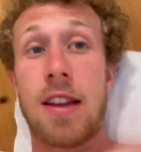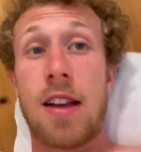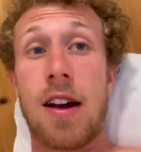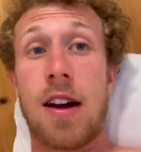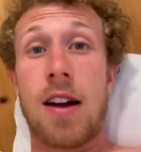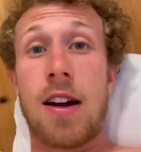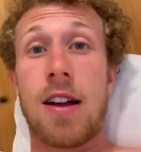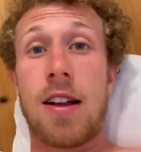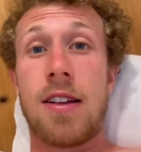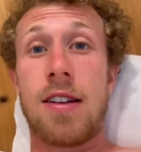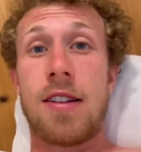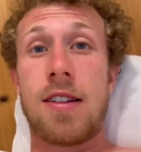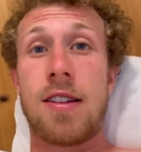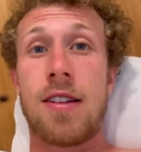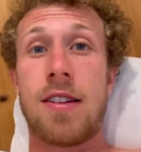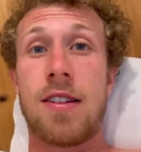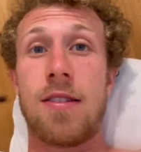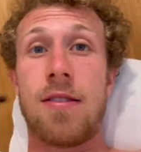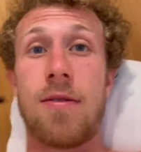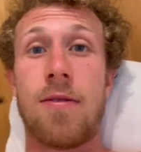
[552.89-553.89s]
got
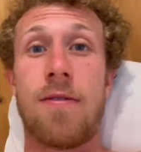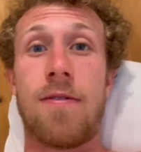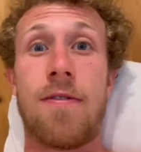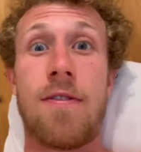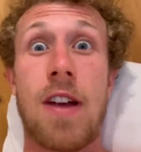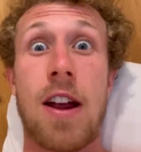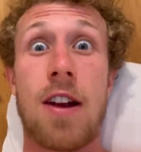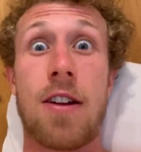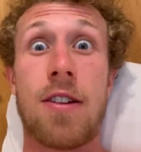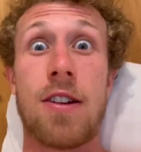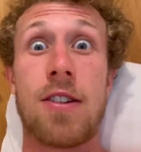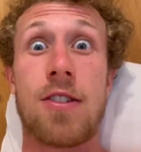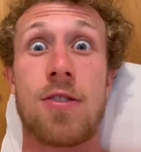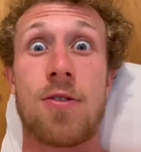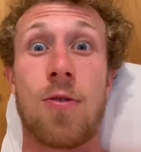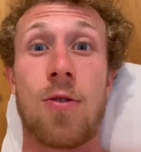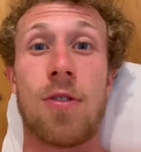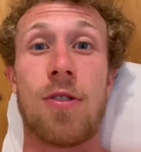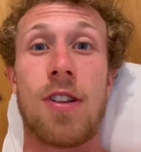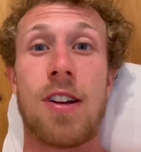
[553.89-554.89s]
very
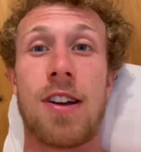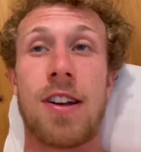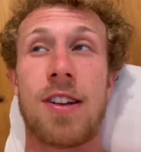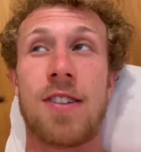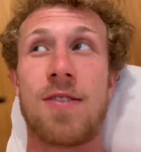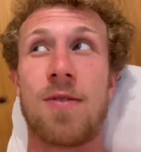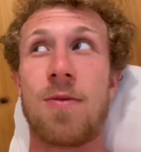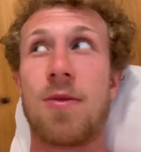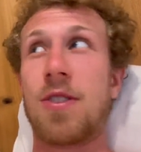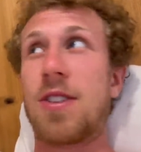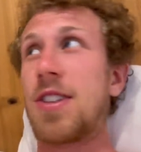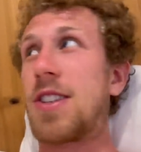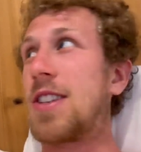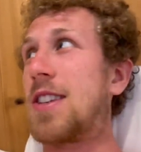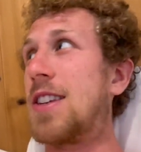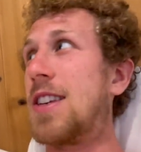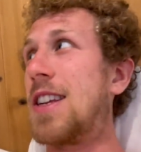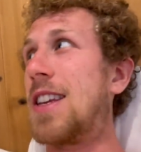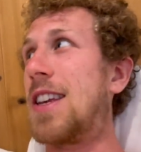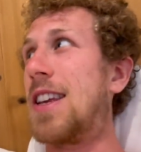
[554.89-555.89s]
sore legs from a
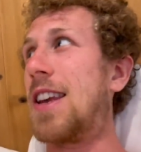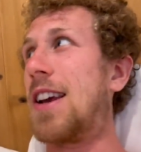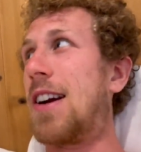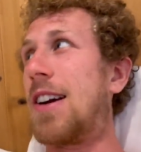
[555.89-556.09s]
sneaky